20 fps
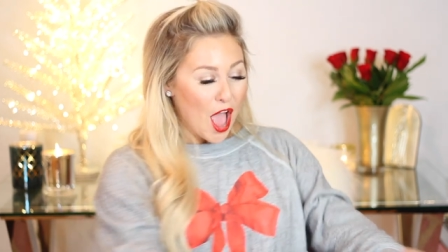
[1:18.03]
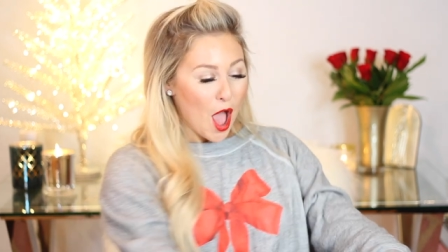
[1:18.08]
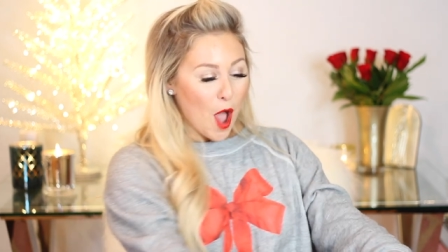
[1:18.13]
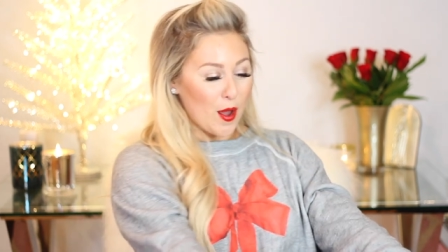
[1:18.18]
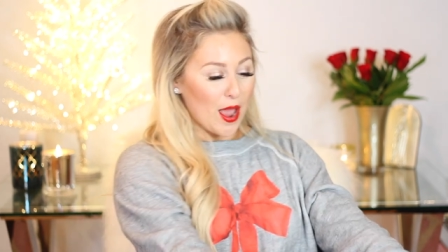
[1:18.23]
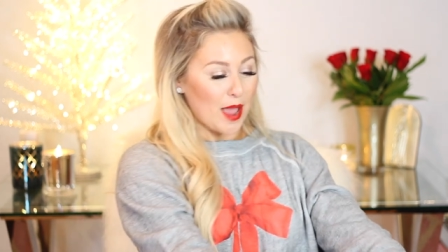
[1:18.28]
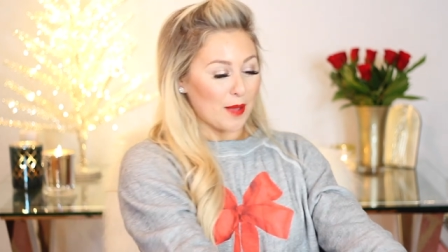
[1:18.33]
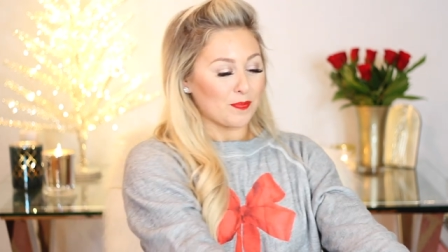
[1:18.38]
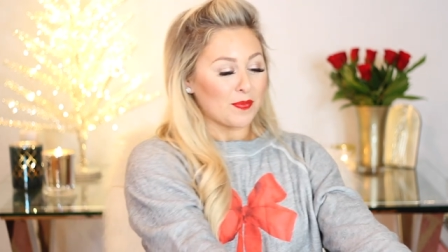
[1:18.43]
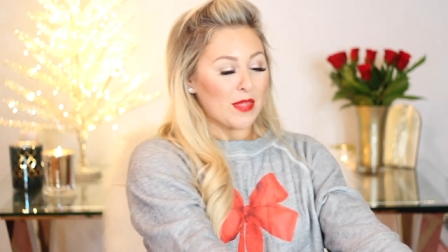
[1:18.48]

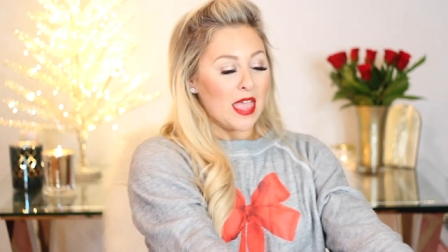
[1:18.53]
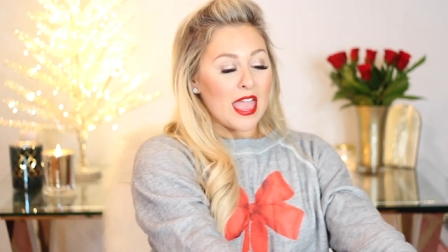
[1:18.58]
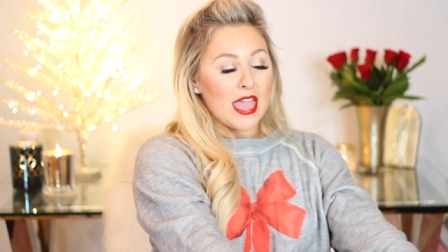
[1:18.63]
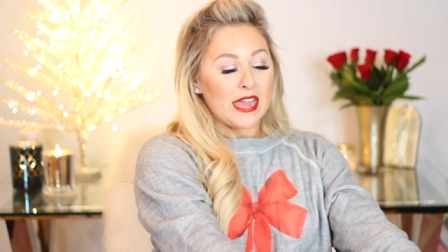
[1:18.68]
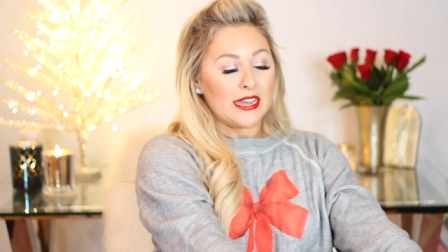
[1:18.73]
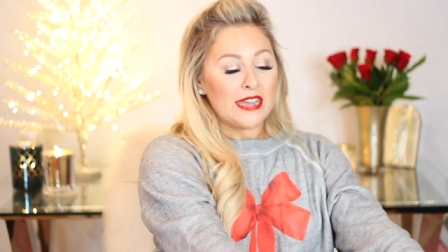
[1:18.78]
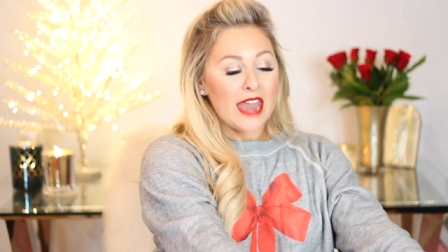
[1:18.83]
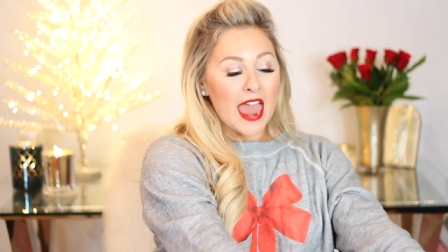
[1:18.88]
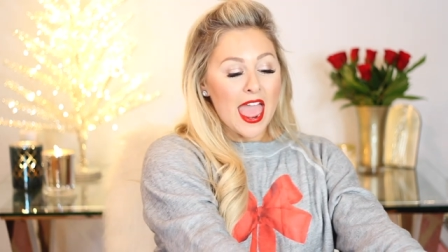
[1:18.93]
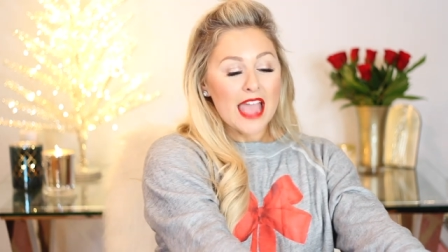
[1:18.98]
Okay,
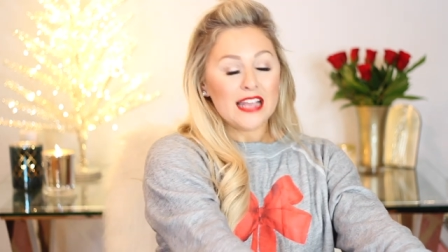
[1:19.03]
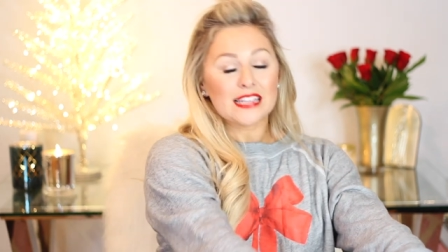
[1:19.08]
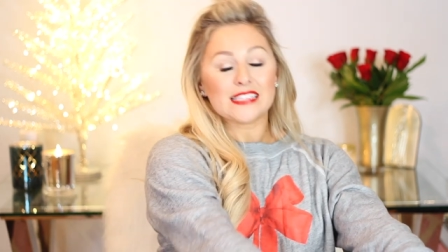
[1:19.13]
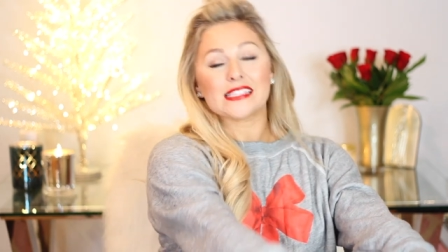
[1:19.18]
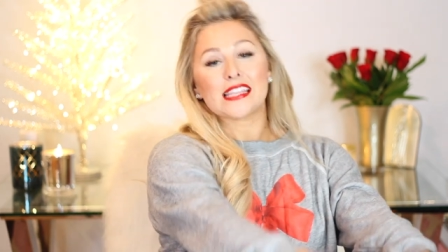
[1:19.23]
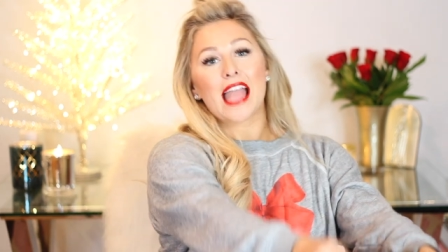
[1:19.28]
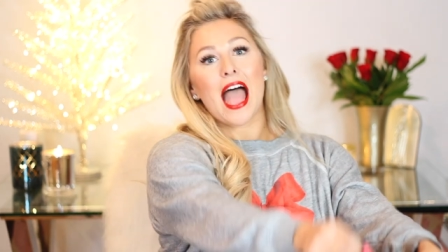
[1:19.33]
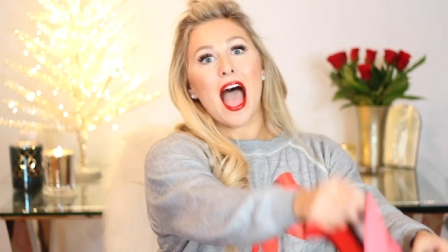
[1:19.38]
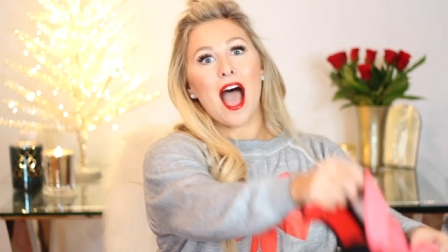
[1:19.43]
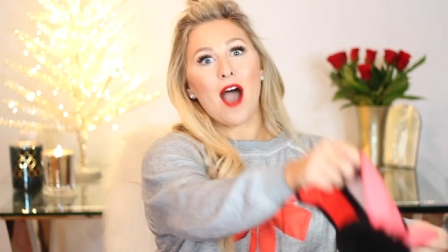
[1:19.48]

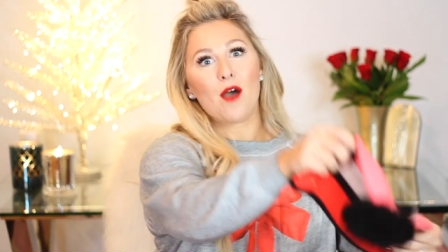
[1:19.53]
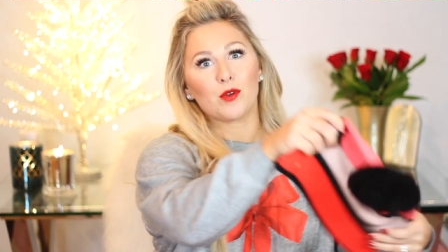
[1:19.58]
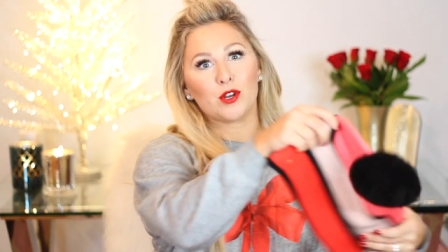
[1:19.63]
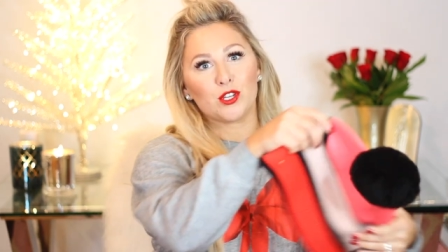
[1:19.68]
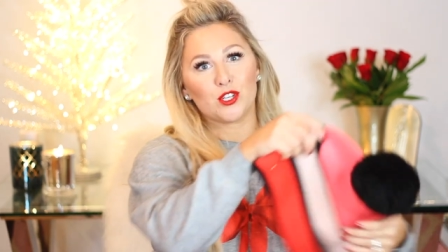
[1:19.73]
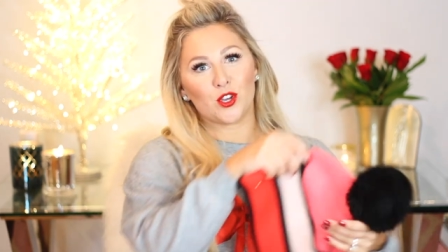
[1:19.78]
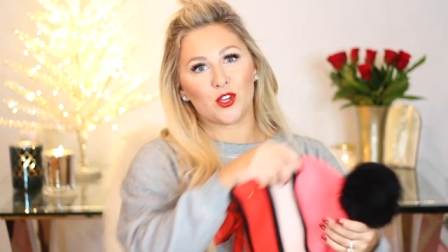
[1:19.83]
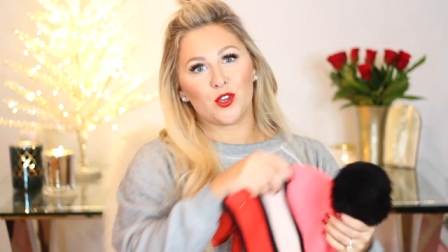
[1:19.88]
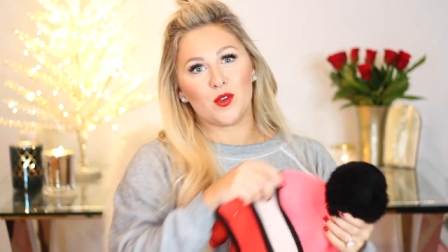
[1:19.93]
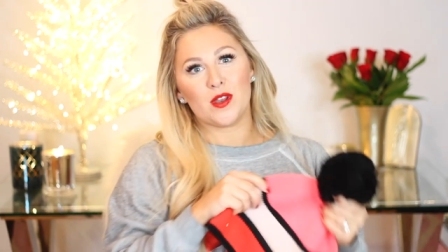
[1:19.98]
next I want
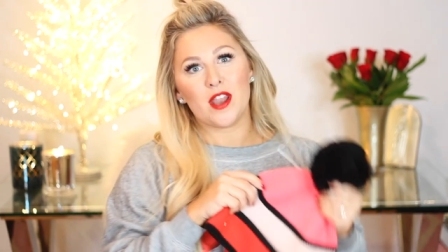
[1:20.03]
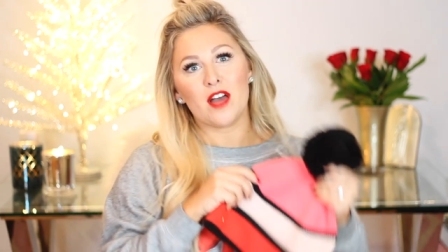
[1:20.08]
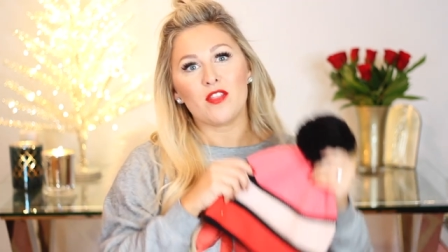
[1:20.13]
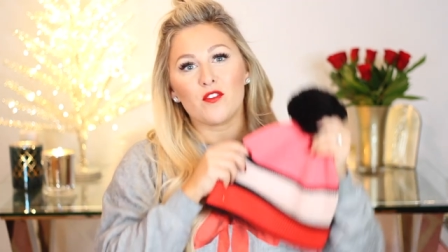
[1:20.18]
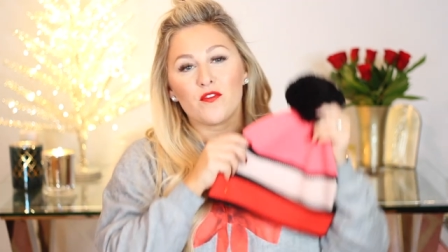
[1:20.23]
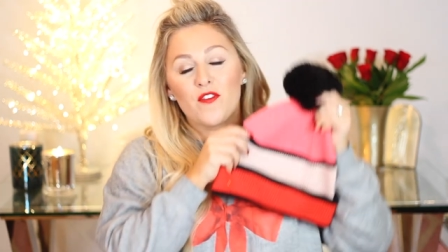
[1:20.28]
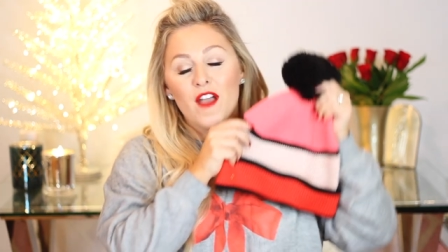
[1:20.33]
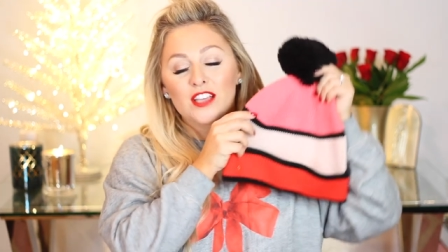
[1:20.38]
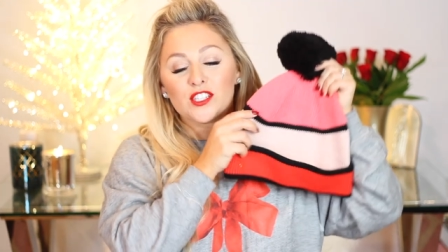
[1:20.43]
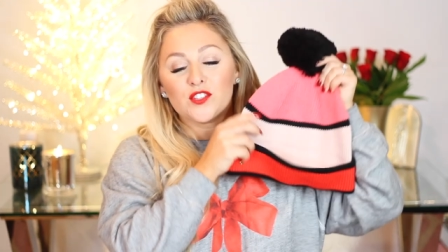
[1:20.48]
to show you another
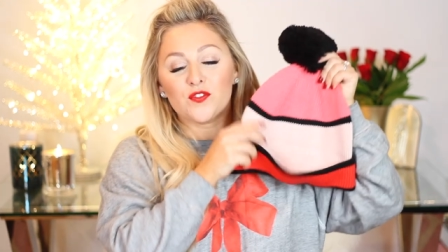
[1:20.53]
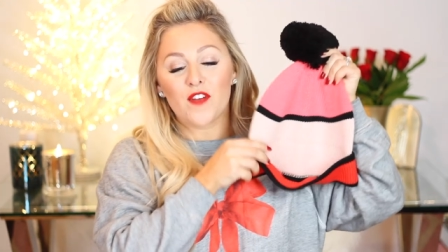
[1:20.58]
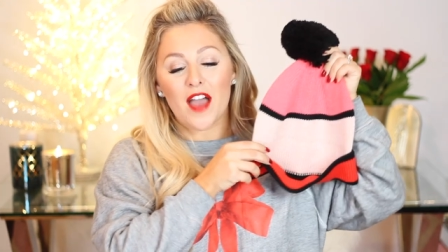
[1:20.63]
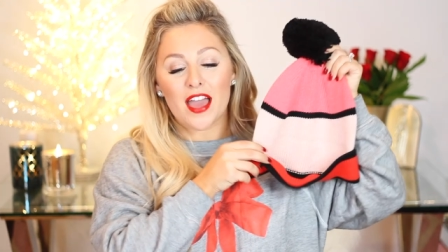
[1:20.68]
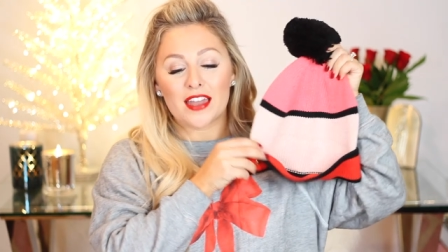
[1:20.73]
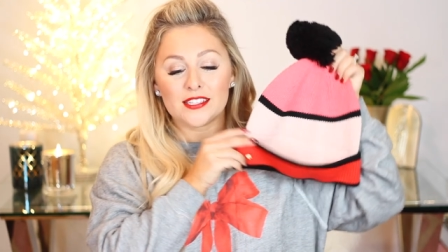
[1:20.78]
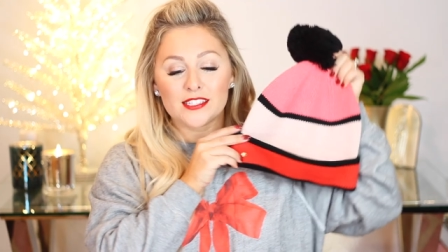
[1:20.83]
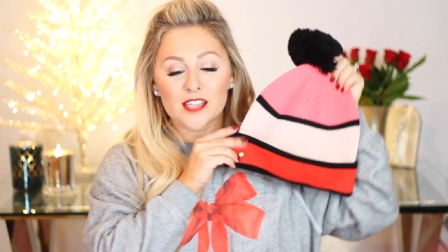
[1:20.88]
fashion find.